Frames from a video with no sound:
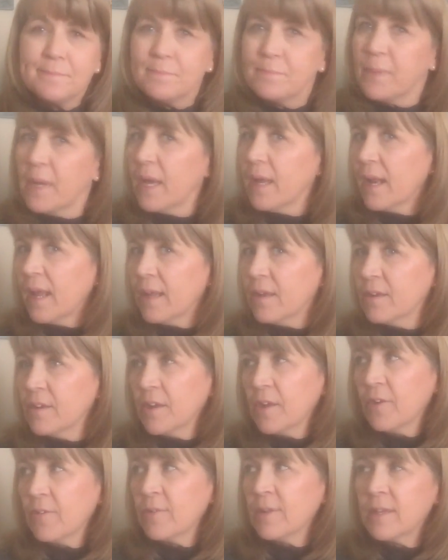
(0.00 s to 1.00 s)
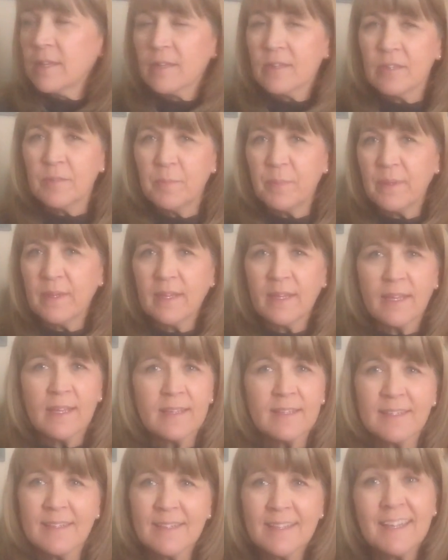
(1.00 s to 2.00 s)
but I don't know, it could be
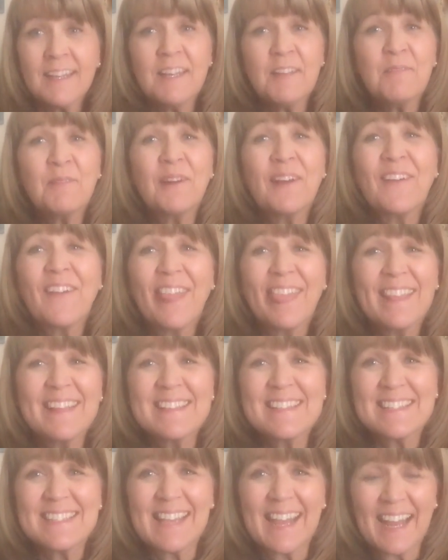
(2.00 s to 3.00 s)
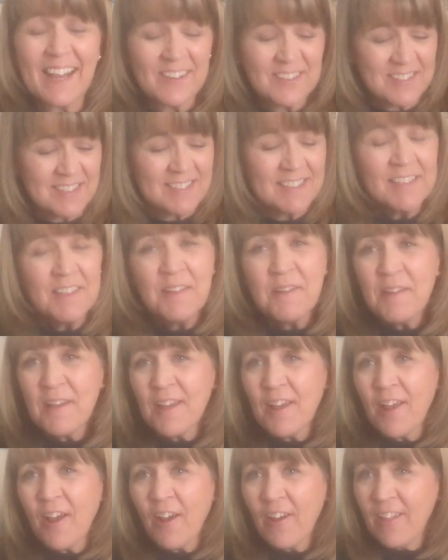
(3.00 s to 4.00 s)
anywhere in this house.
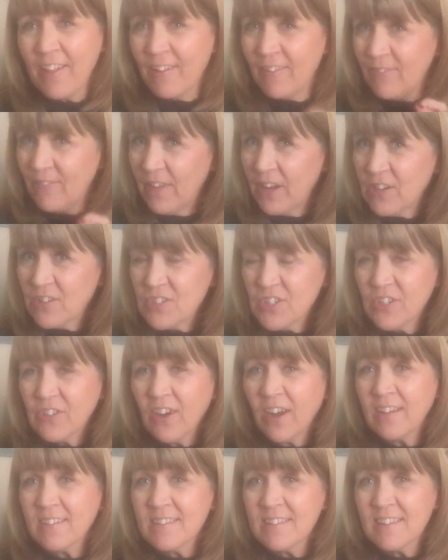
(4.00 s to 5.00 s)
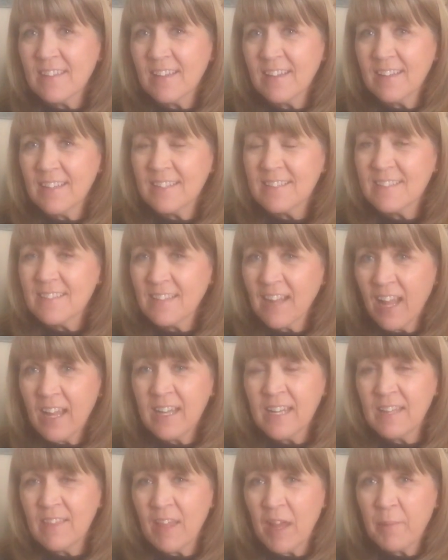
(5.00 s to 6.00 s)
Fingers crossed that it's not
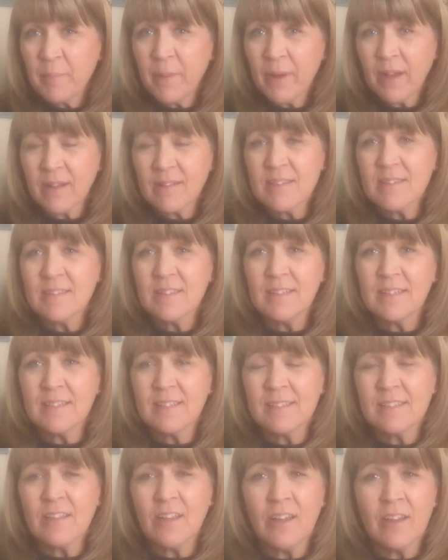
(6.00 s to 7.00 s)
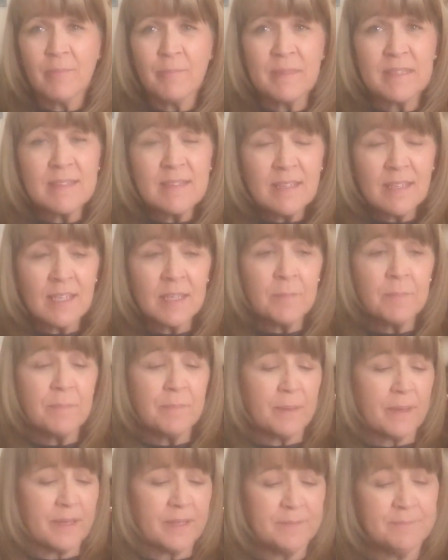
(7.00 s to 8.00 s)
in that box that has gone missing,
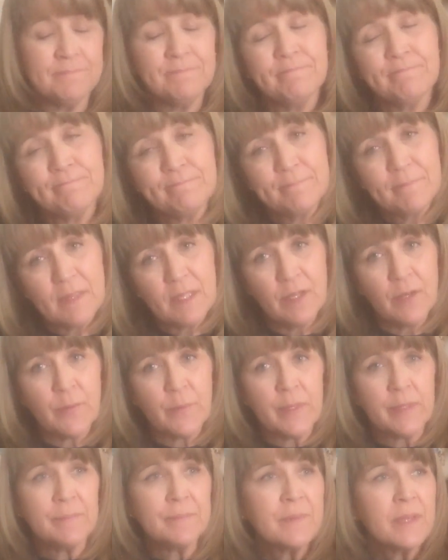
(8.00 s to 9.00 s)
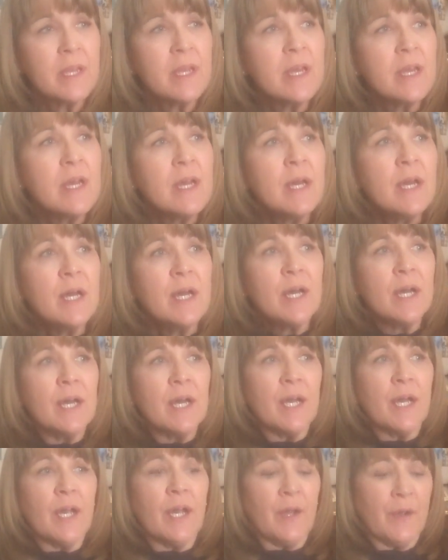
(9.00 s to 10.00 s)
but oh.
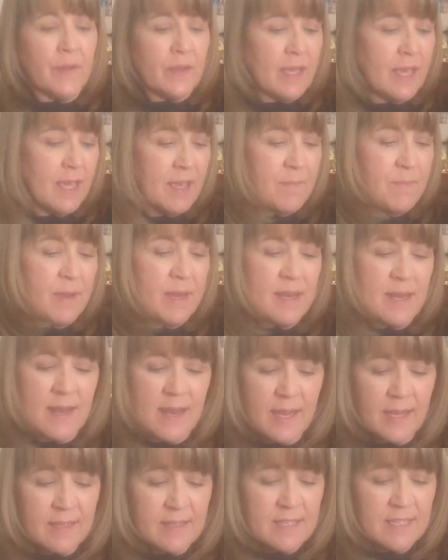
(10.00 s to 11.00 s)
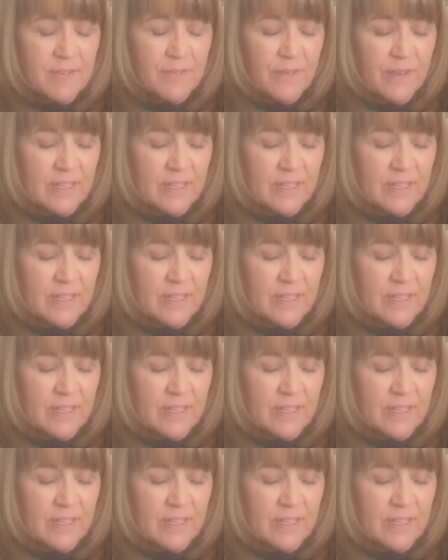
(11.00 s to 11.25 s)
Okay, my next